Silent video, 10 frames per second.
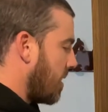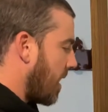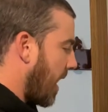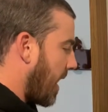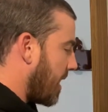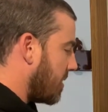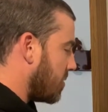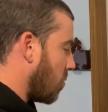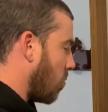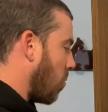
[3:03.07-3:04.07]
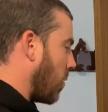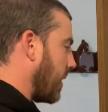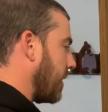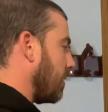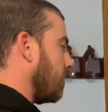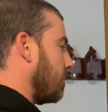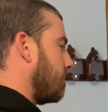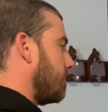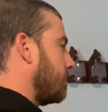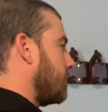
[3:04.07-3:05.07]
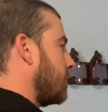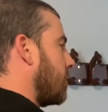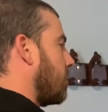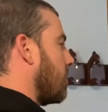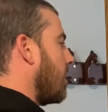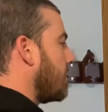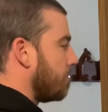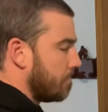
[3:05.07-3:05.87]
and wheel. All right,